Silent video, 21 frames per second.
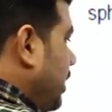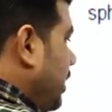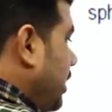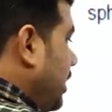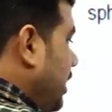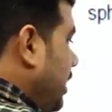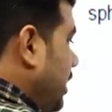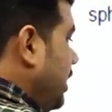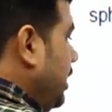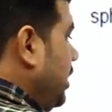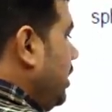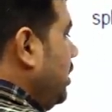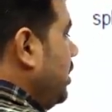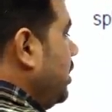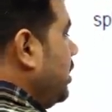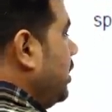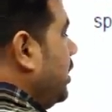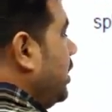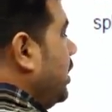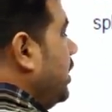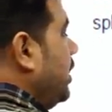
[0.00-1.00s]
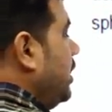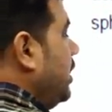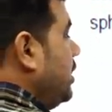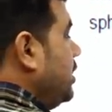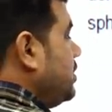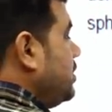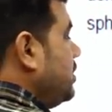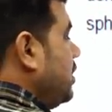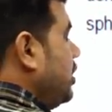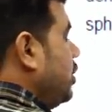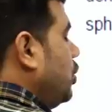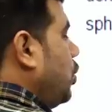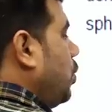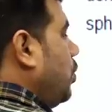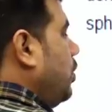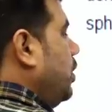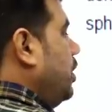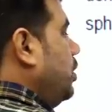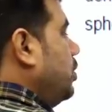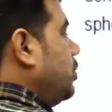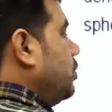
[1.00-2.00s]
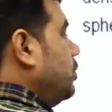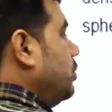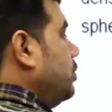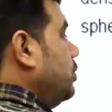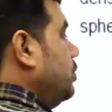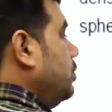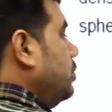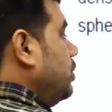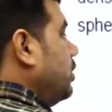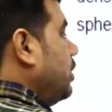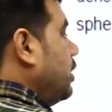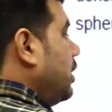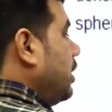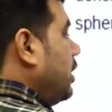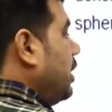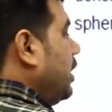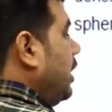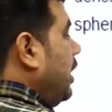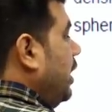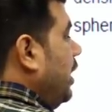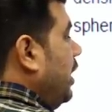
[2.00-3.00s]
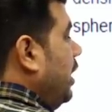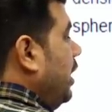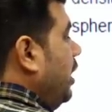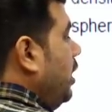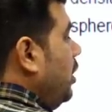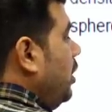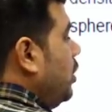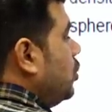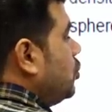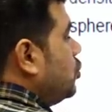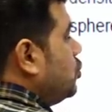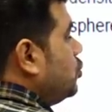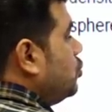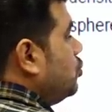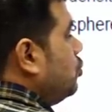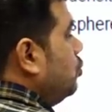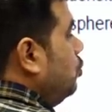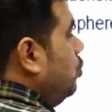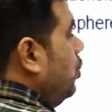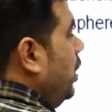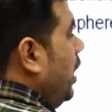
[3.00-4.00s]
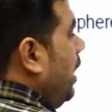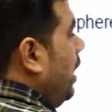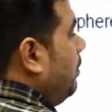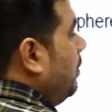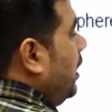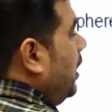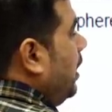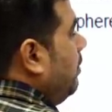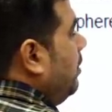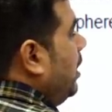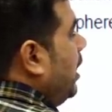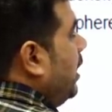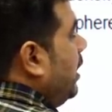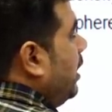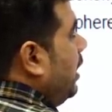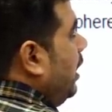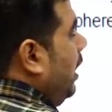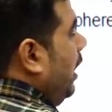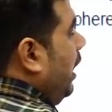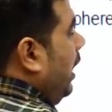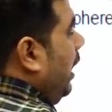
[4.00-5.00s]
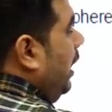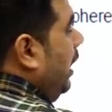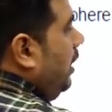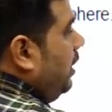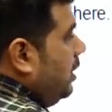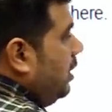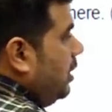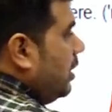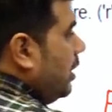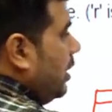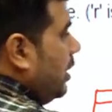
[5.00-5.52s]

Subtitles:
E is equal to K 2 lambda by R